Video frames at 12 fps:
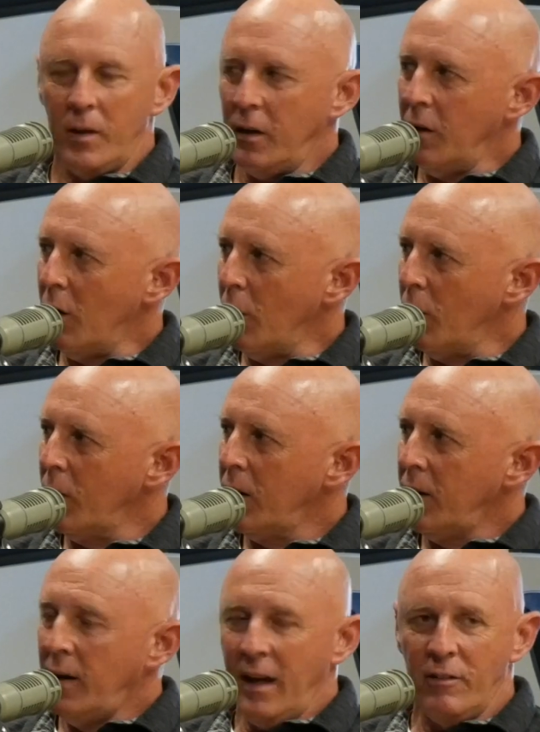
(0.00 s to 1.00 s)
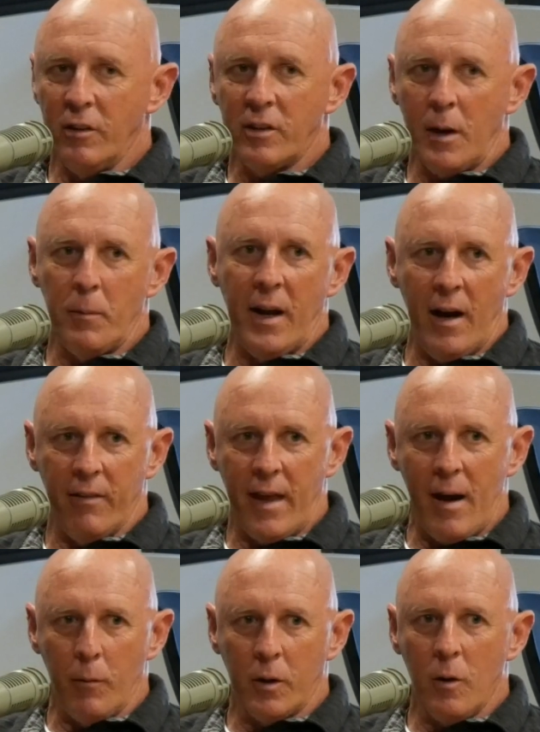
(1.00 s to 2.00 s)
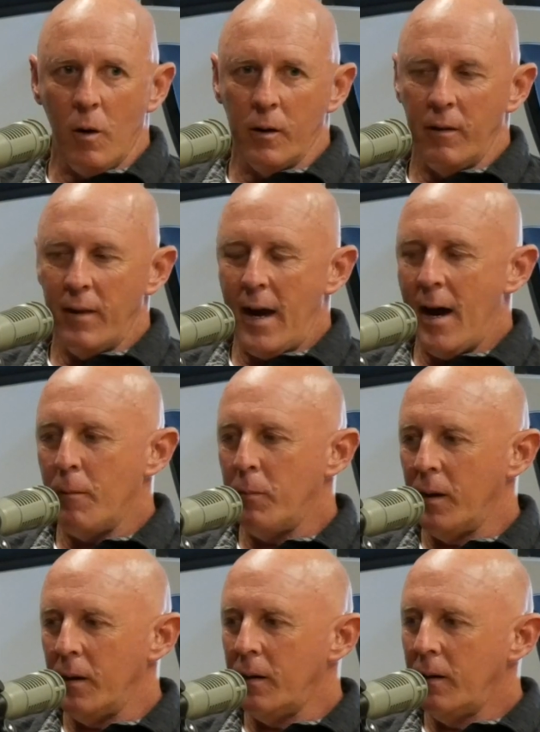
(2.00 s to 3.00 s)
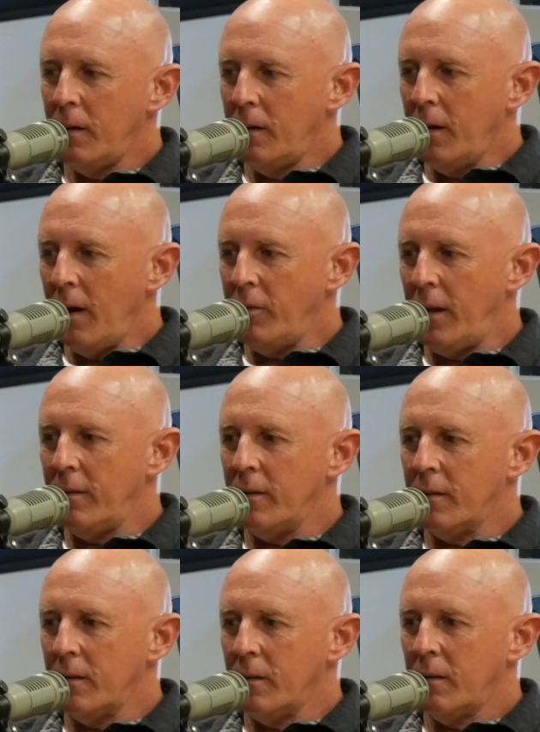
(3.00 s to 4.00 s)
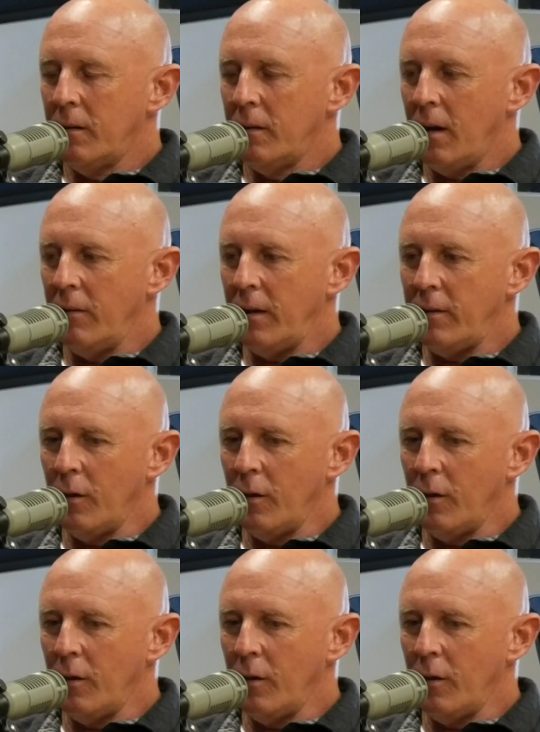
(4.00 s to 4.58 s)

It's just coming out that and we're calling it that. But I think the